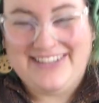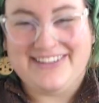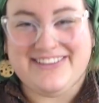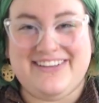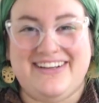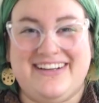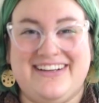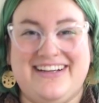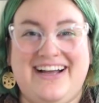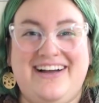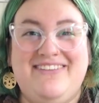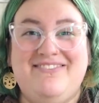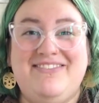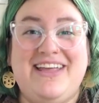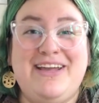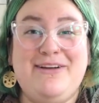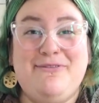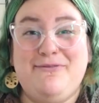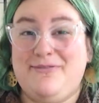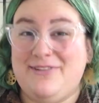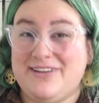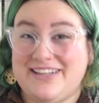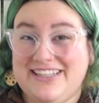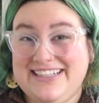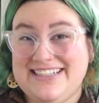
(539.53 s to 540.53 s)
Look, I'm
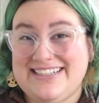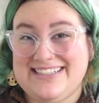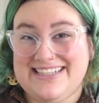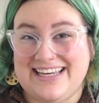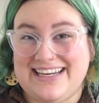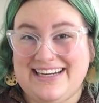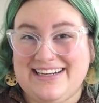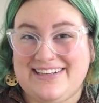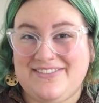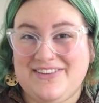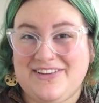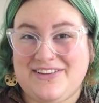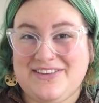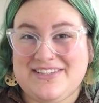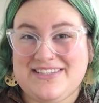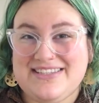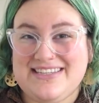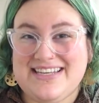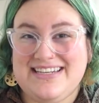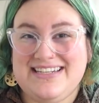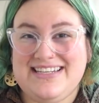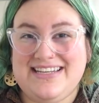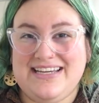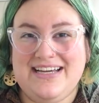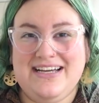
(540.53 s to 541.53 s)
like really excited about this
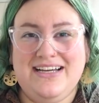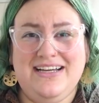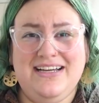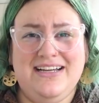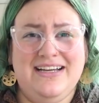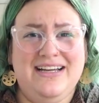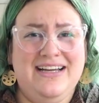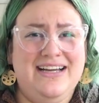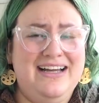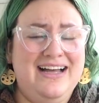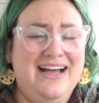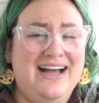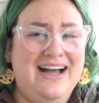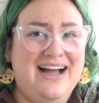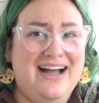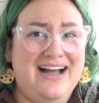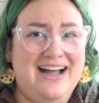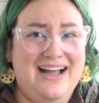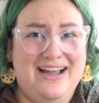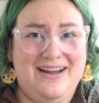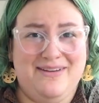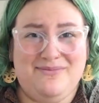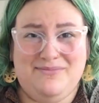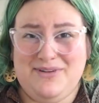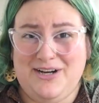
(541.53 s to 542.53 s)
idea.
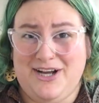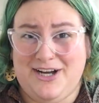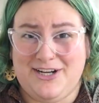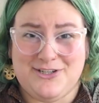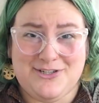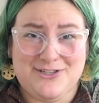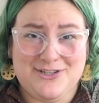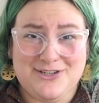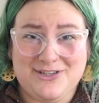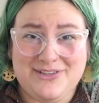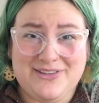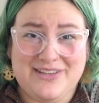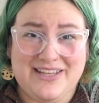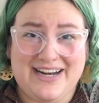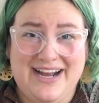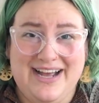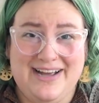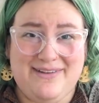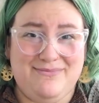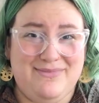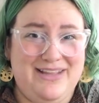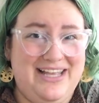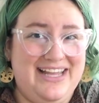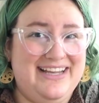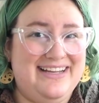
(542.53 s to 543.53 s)
I'm not sure that
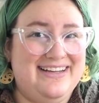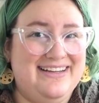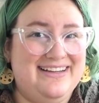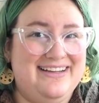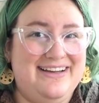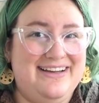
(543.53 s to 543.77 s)
I'm like